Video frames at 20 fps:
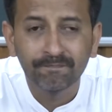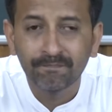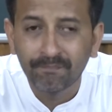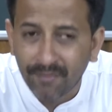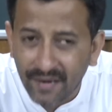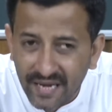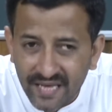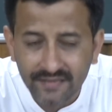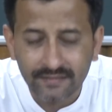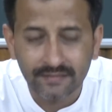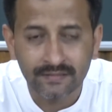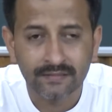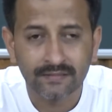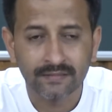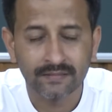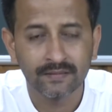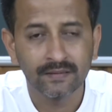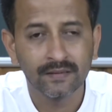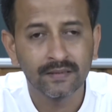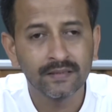
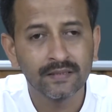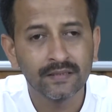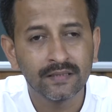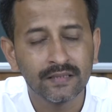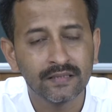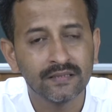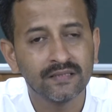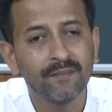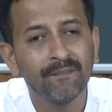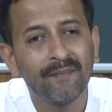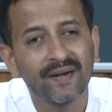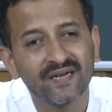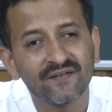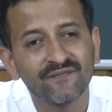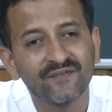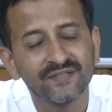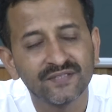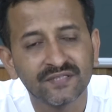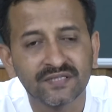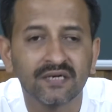place in the
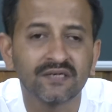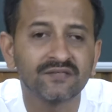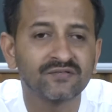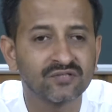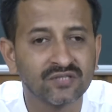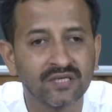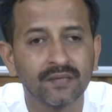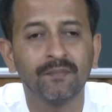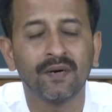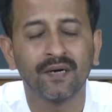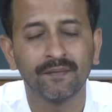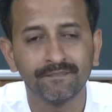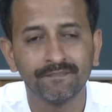metaphysical schema.